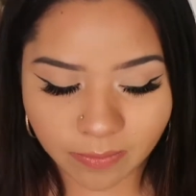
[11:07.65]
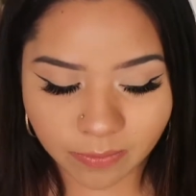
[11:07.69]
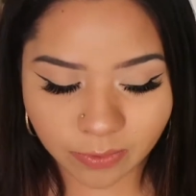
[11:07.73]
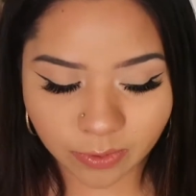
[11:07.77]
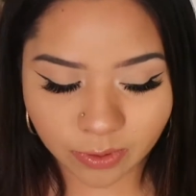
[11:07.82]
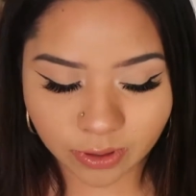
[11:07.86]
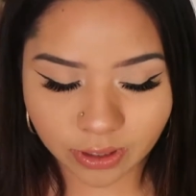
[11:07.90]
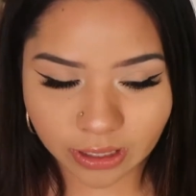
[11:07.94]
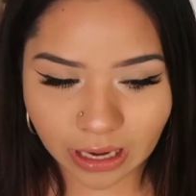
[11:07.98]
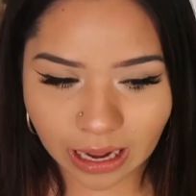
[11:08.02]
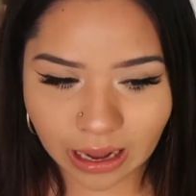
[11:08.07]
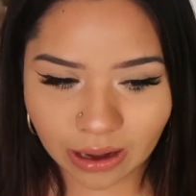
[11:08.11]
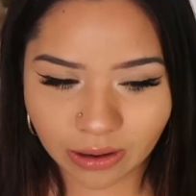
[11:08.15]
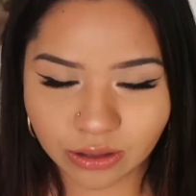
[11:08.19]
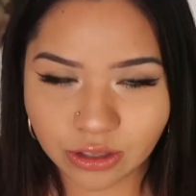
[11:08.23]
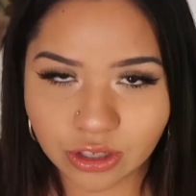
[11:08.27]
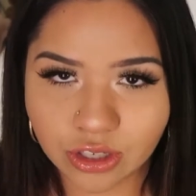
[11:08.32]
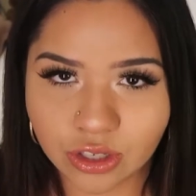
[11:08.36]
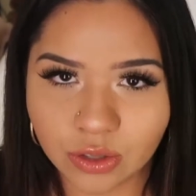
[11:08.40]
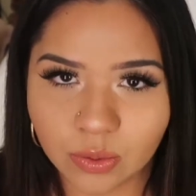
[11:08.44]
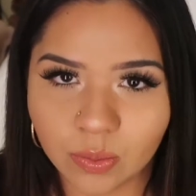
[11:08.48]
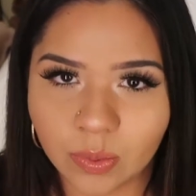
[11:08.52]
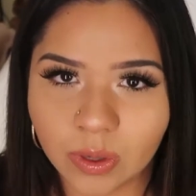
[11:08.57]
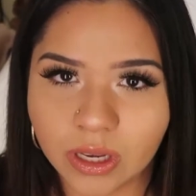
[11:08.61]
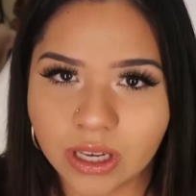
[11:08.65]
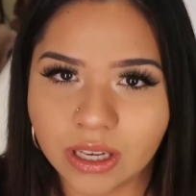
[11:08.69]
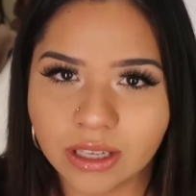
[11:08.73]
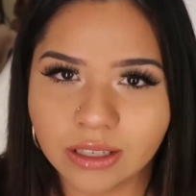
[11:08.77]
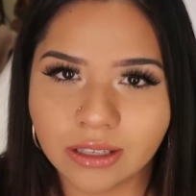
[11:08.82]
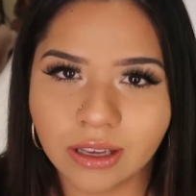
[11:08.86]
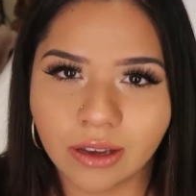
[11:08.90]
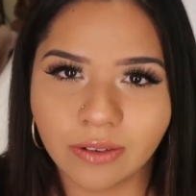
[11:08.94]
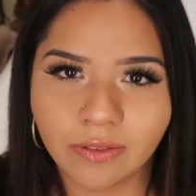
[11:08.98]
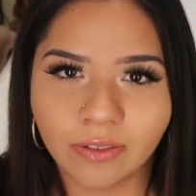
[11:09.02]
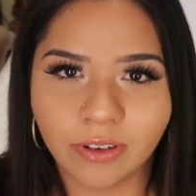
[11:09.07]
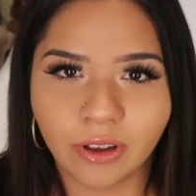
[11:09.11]
for now, just
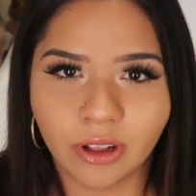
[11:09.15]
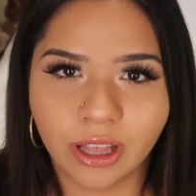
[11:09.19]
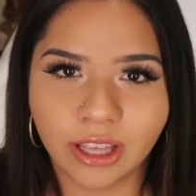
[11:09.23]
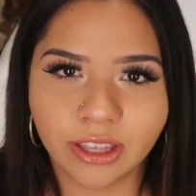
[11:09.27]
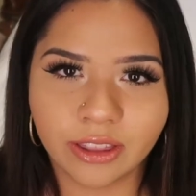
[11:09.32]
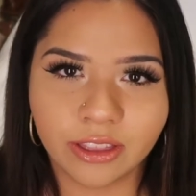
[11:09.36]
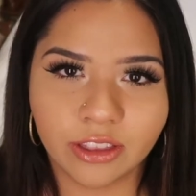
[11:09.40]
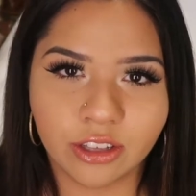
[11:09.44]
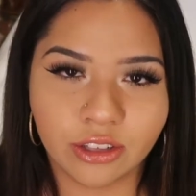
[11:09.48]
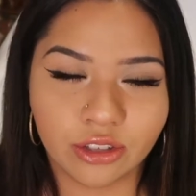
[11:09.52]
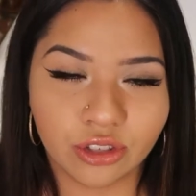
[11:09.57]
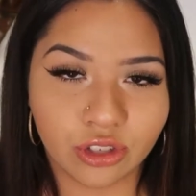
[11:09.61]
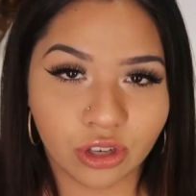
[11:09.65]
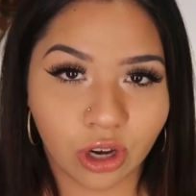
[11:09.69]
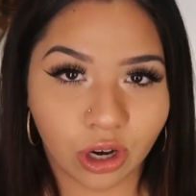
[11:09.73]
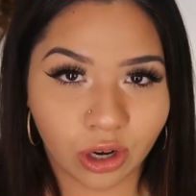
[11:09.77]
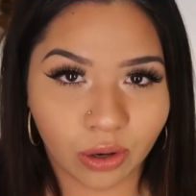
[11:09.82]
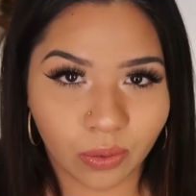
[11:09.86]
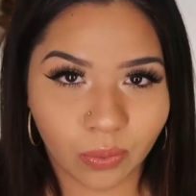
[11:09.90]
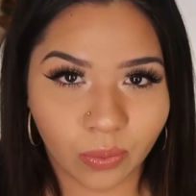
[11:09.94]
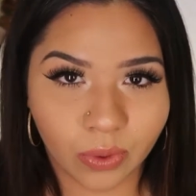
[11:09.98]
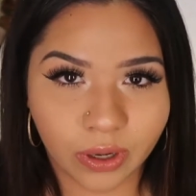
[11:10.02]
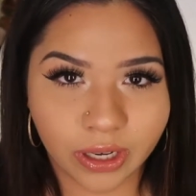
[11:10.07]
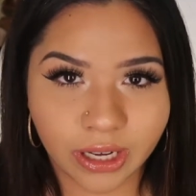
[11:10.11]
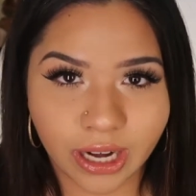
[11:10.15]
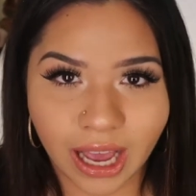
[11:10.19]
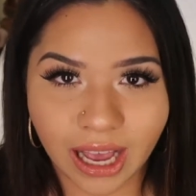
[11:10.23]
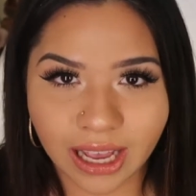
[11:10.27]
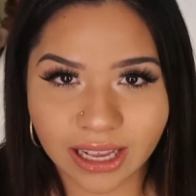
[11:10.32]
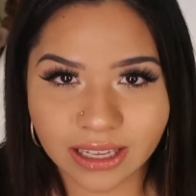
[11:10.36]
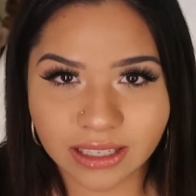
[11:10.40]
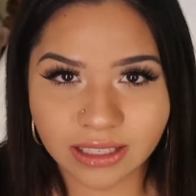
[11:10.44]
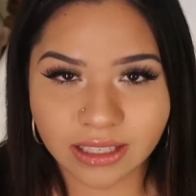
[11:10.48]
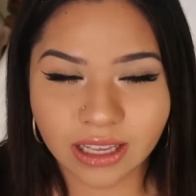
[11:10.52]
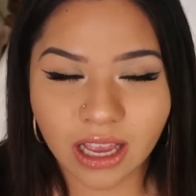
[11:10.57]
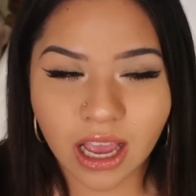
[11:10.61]
because I feel like the Tarte one
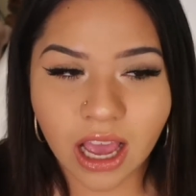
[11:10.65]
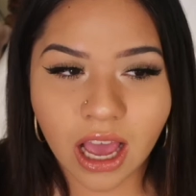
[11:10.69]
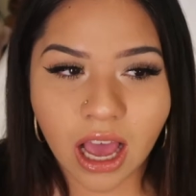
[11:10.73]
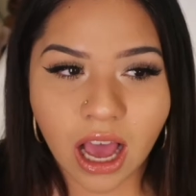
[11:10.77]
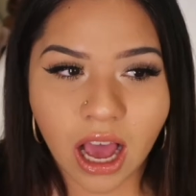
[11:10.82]
has